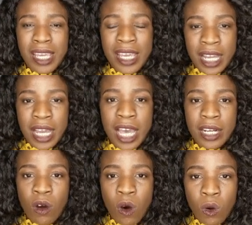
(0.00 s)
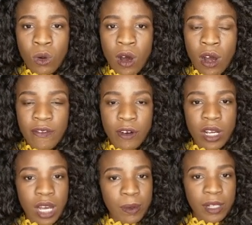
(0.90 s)
can kind of hold off for a
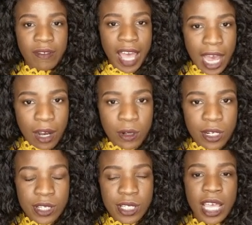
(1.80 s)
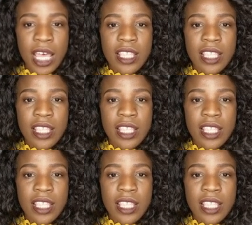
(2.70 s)
couple of hours,